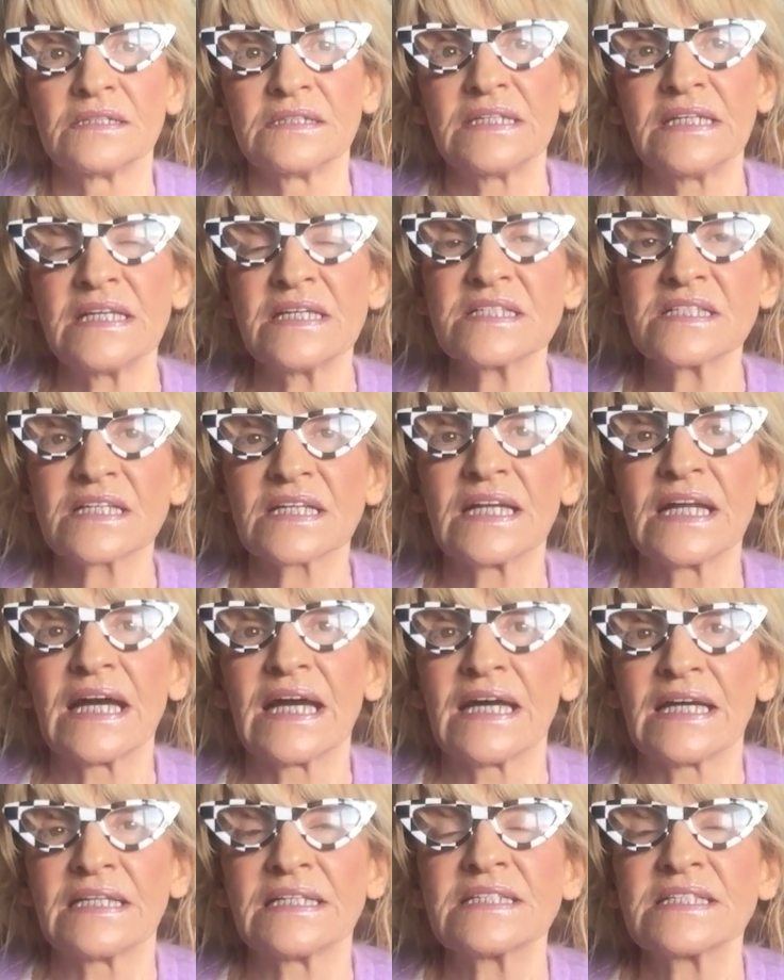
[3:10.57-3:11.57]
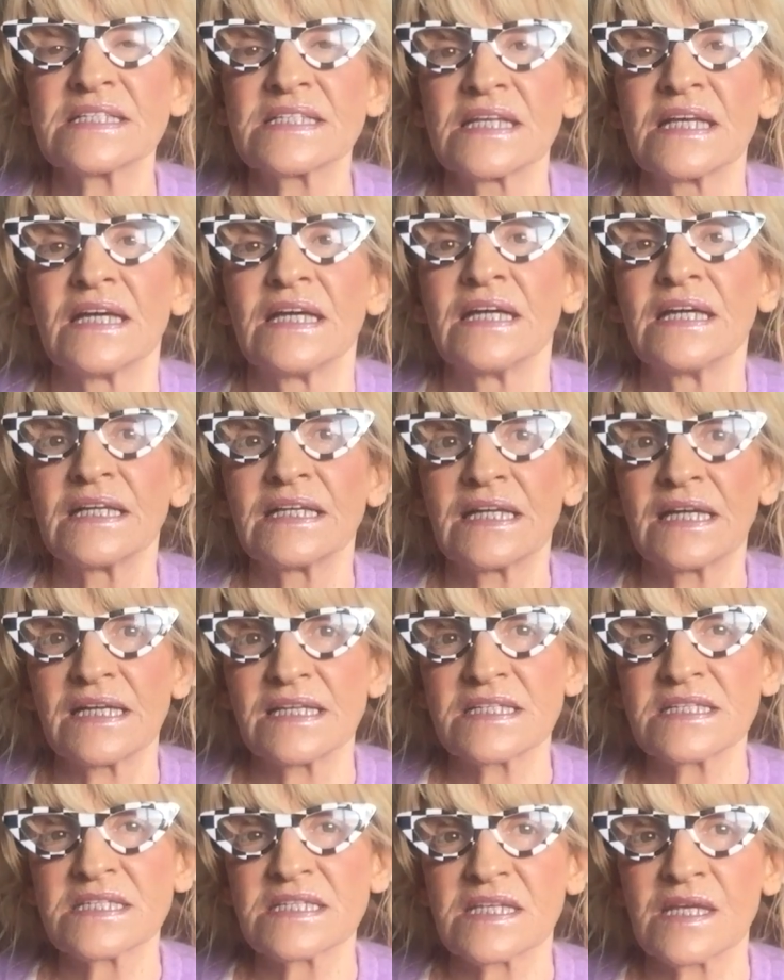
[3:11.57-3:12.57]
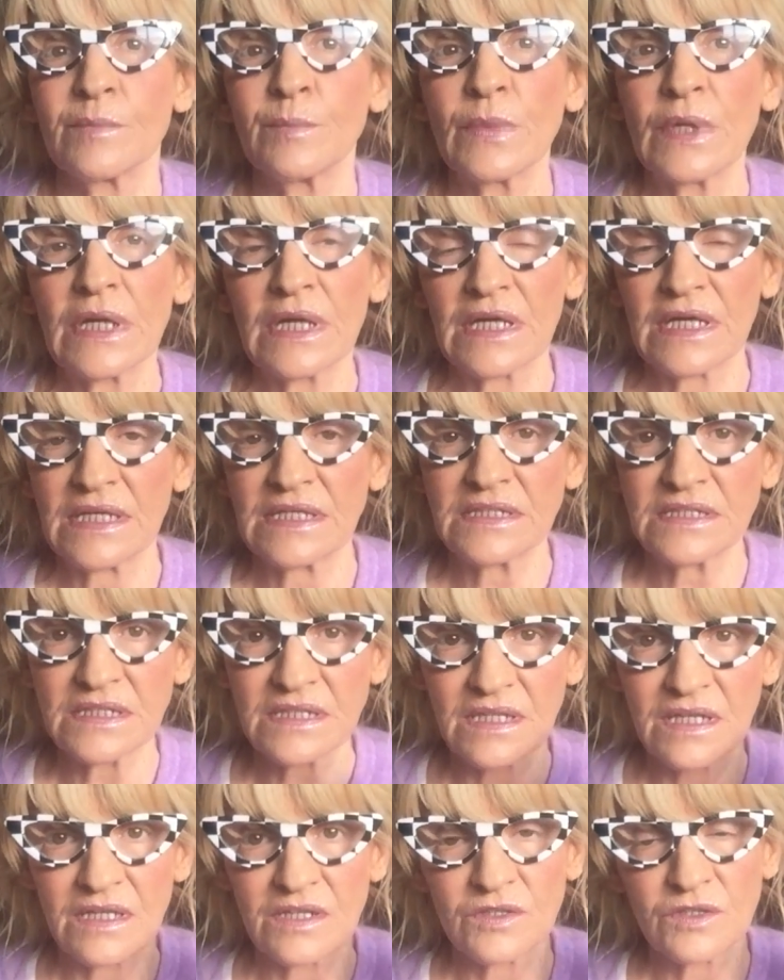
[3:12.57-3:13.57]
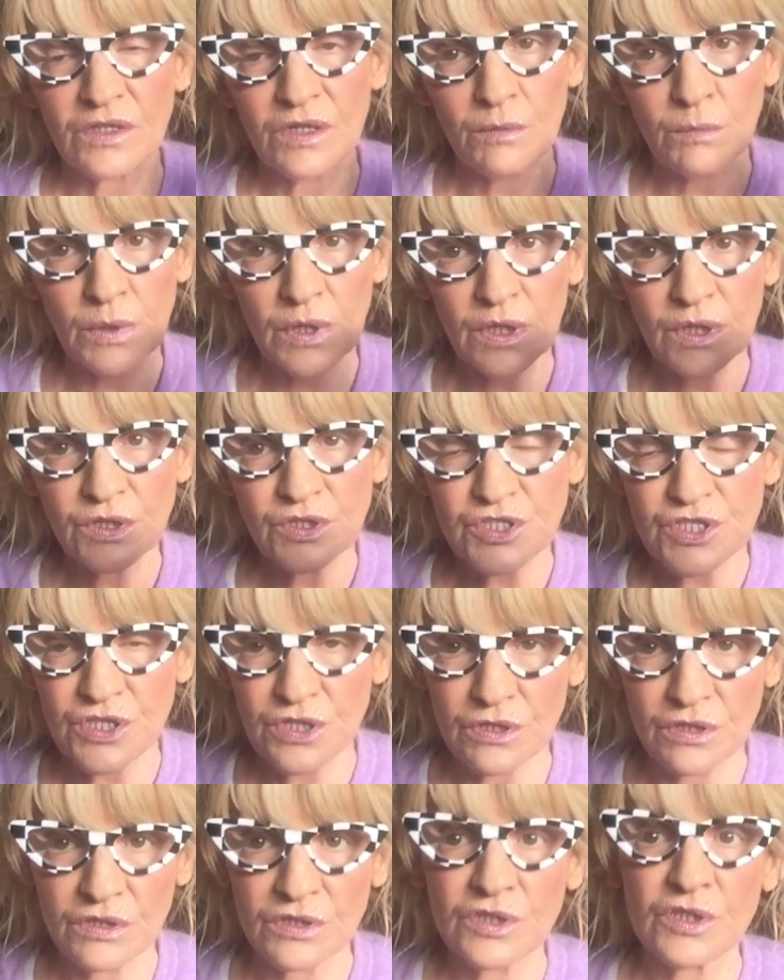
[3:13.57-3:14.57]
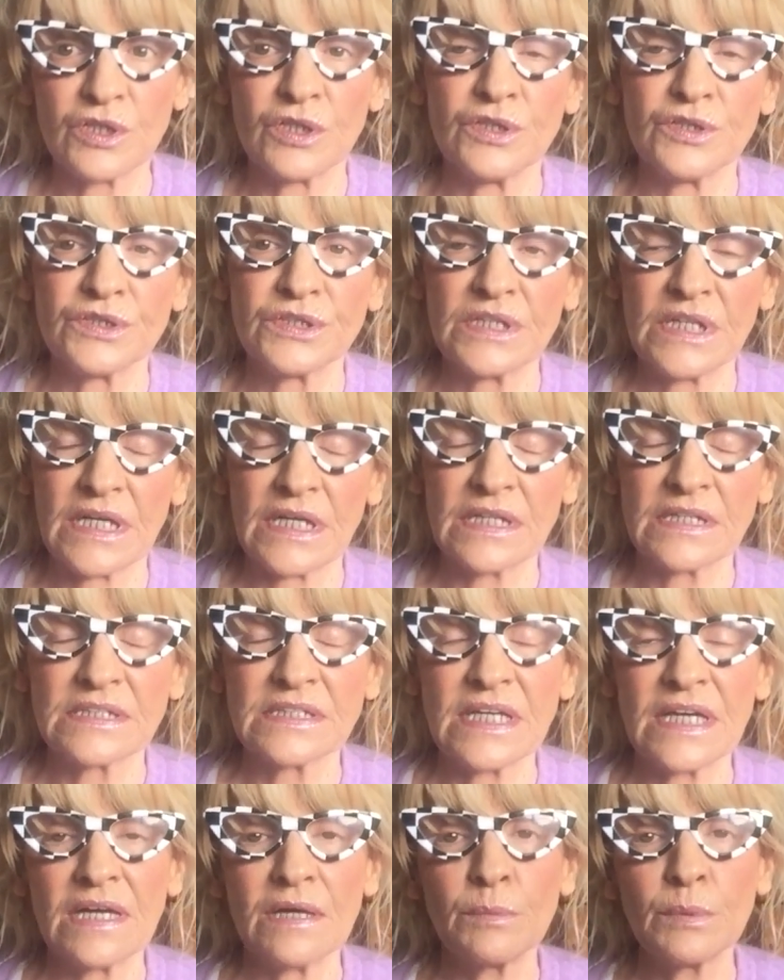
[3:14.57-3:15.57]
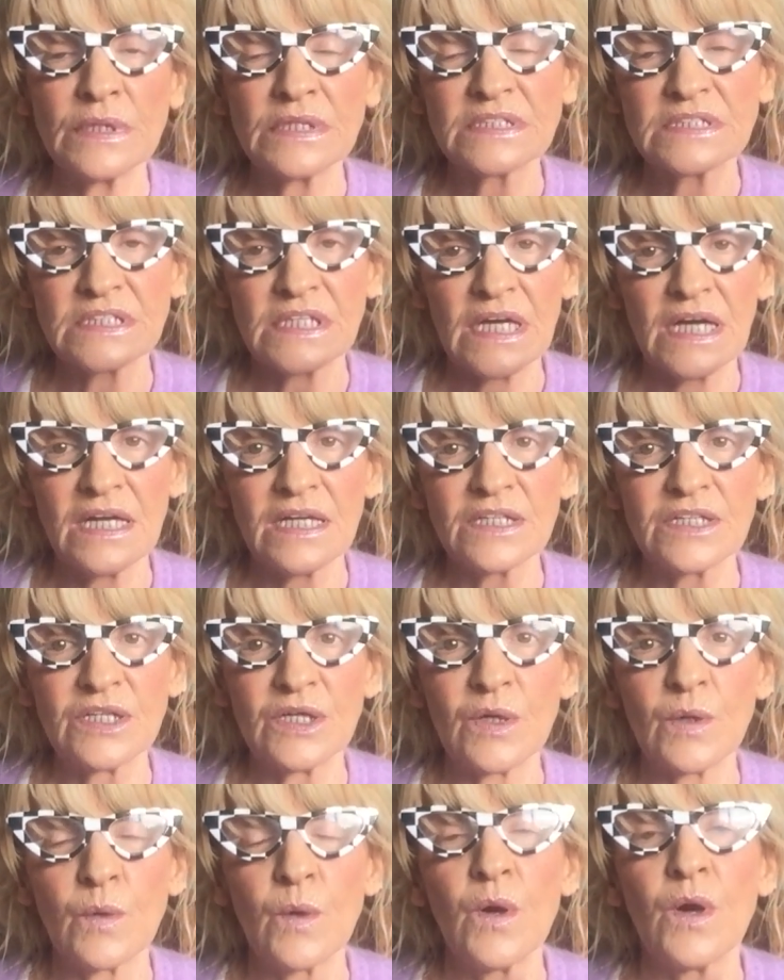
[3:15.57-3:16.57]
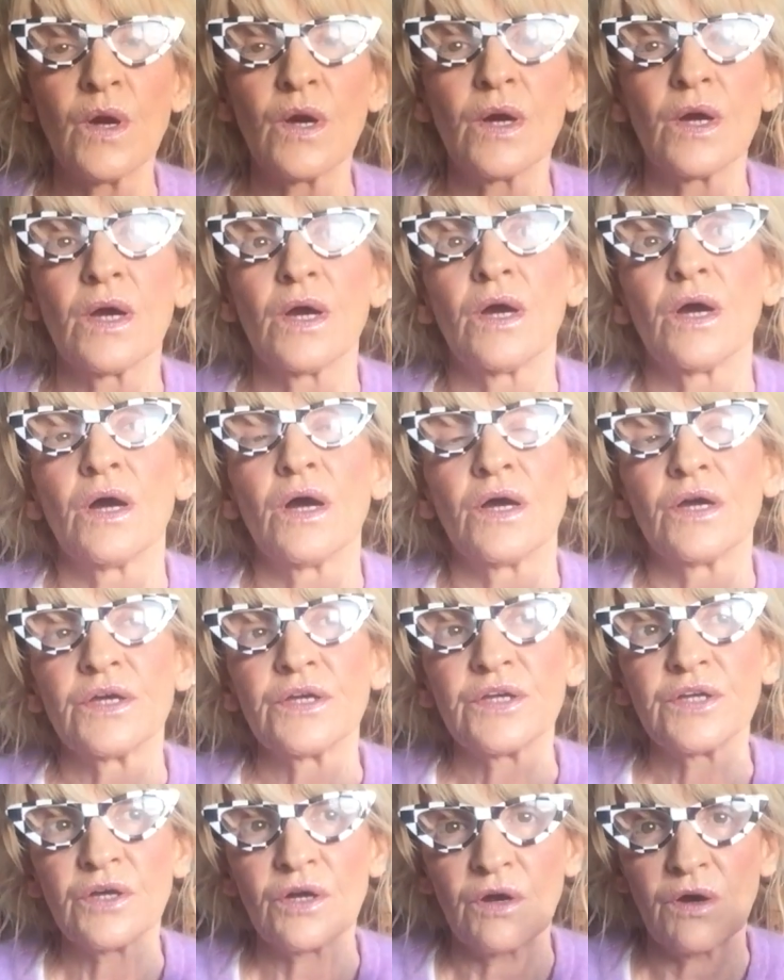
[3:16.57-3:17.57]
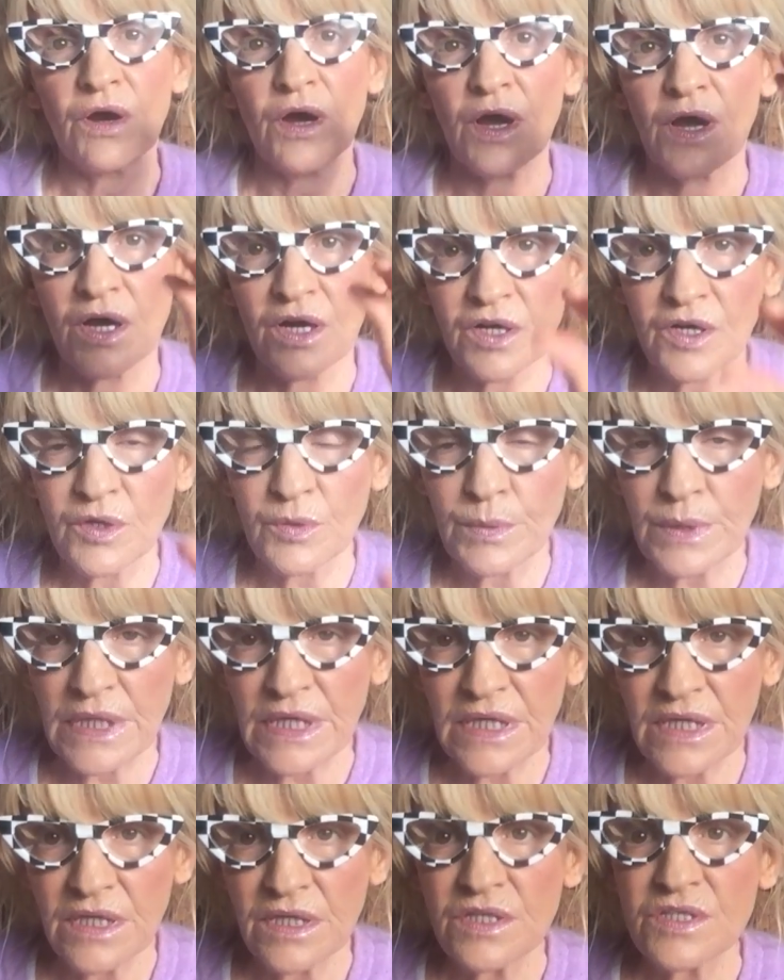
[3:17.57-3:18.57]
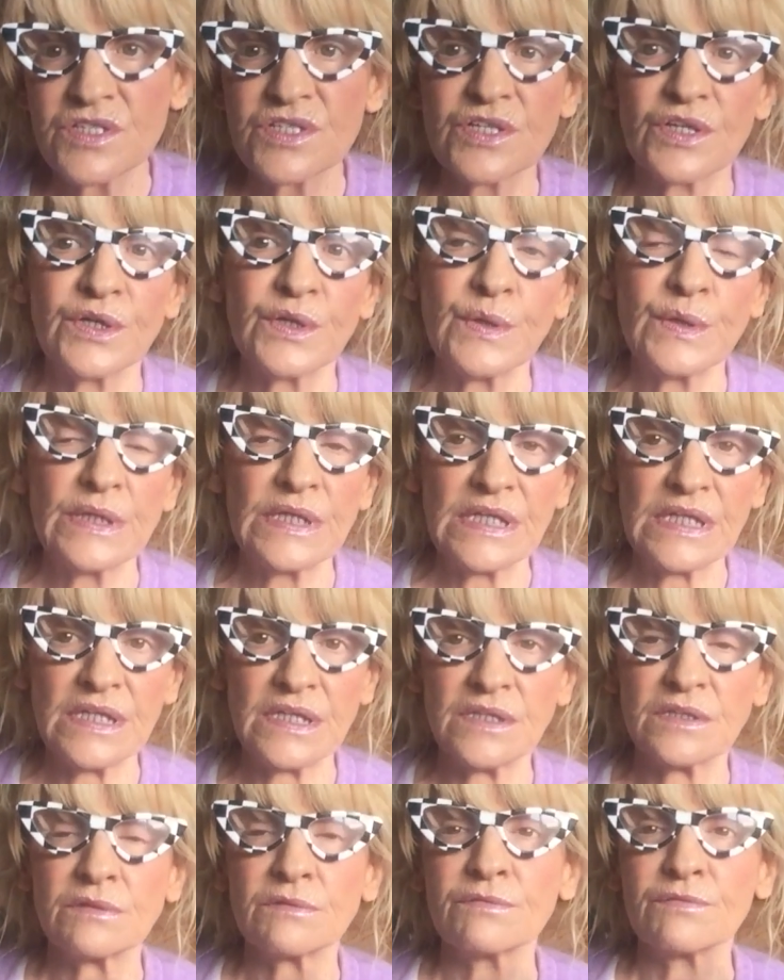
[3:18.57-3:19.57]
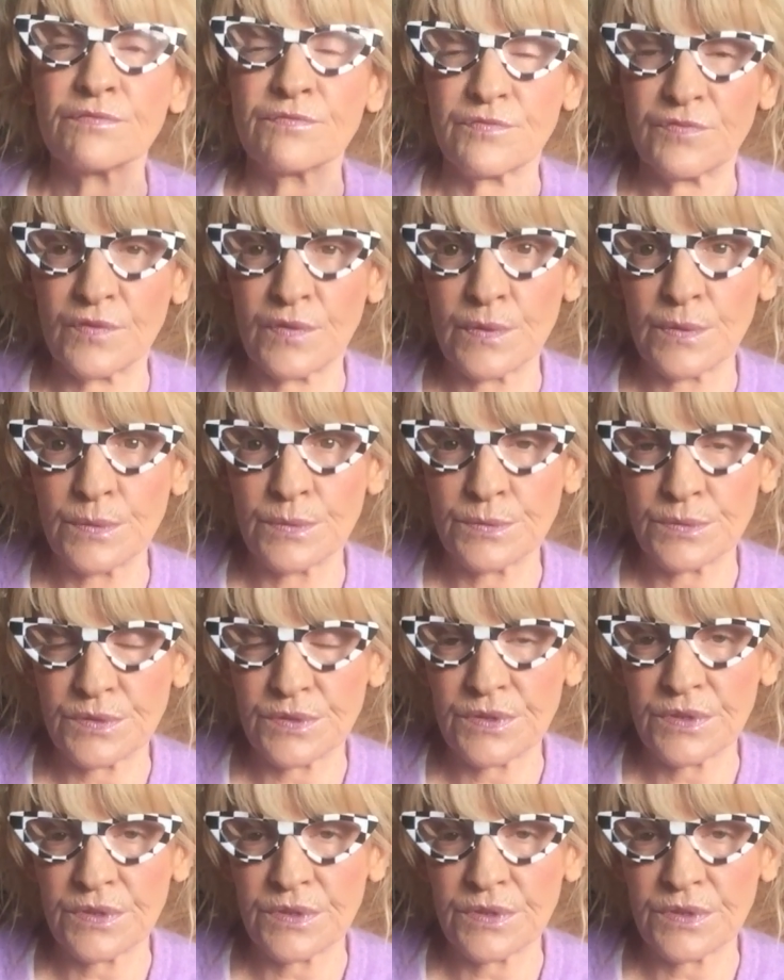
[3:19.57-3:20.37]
these glands, they stimulate the neurological contact. They will tell you, you're hungry, so you need food,